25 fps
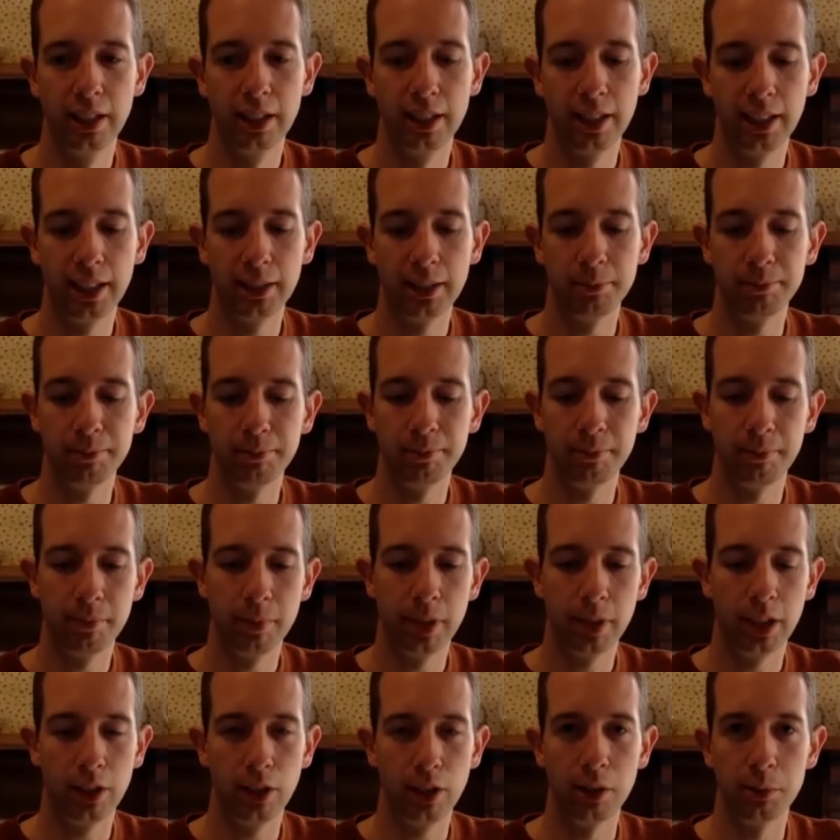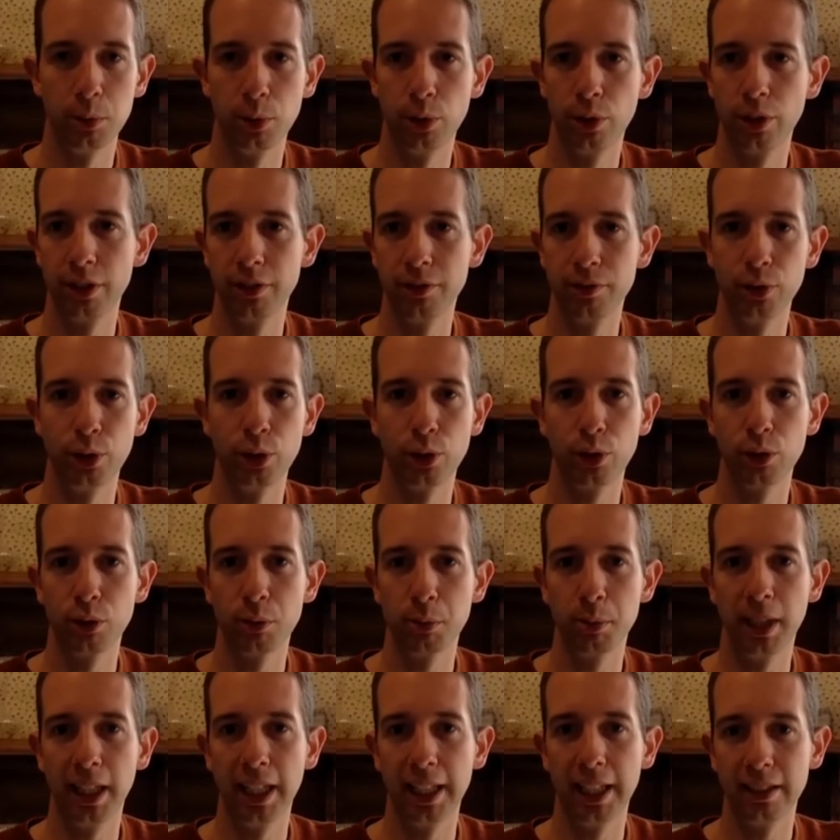a lot more on a vertical
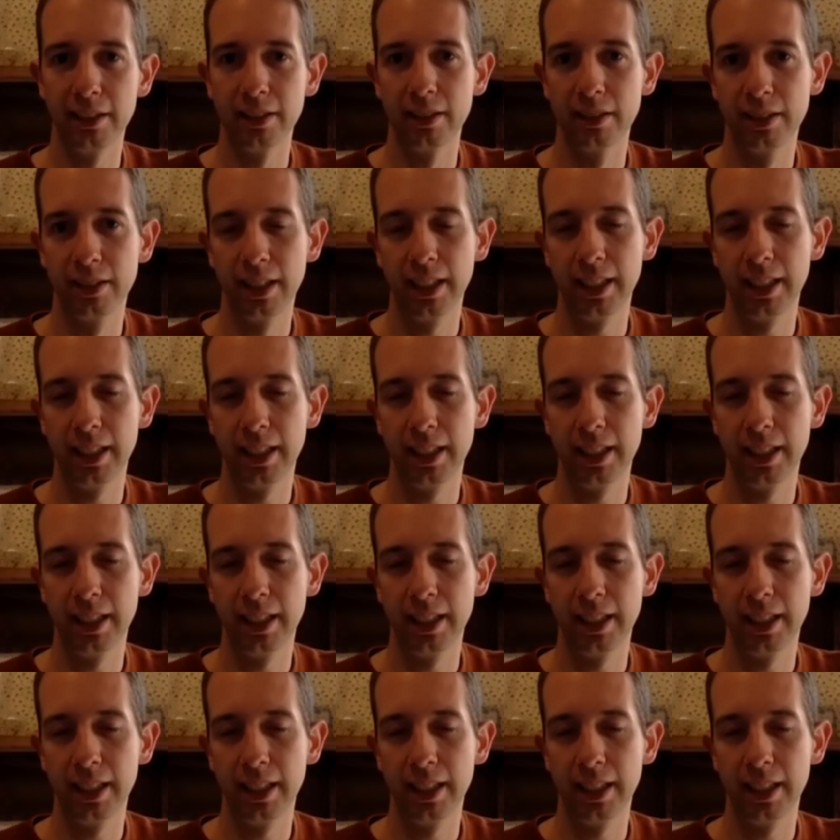plane.